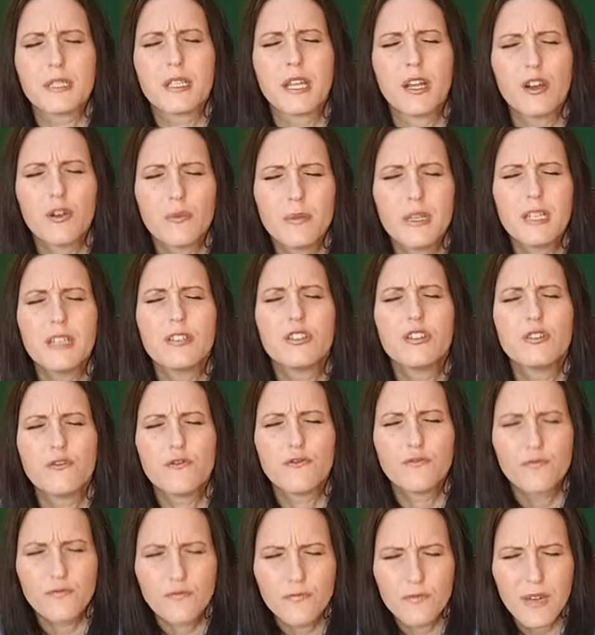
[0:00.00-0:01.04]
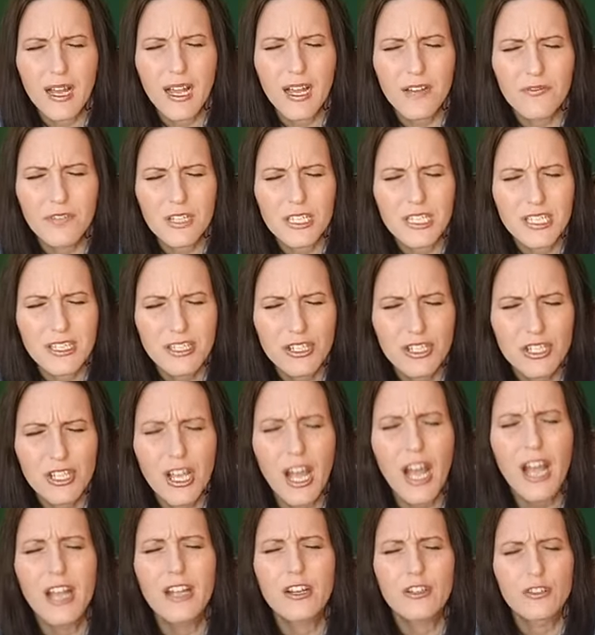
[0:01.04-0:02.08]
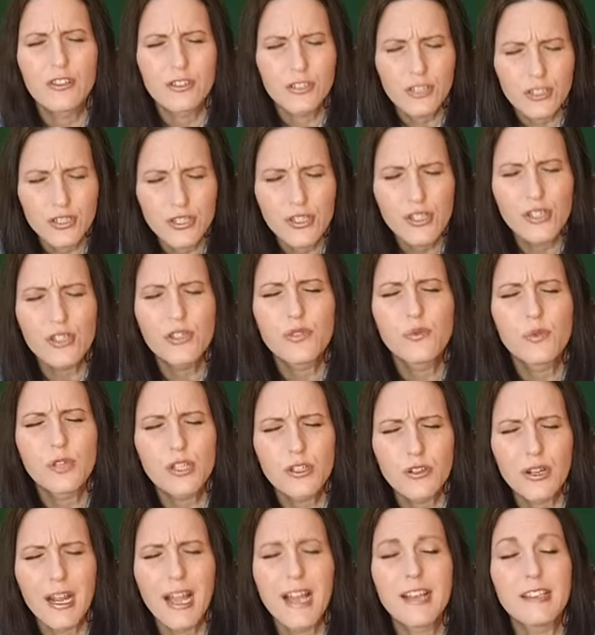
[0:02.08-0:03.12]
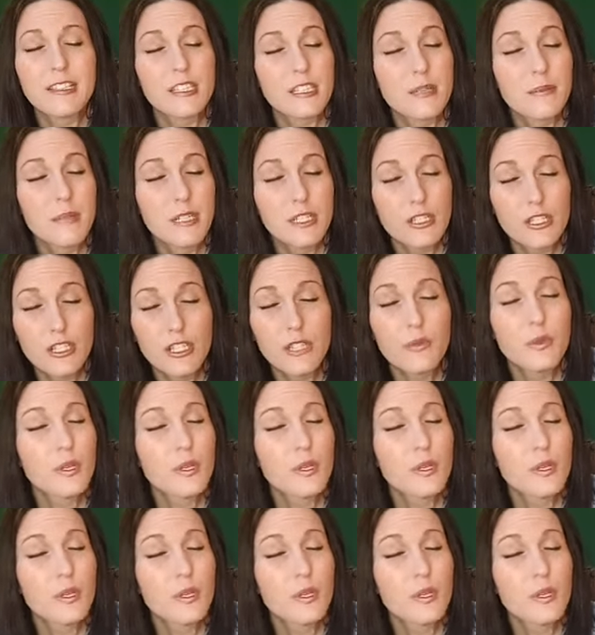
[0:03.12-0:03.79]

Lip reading: Help me to have a desire to do what you're asking me to do.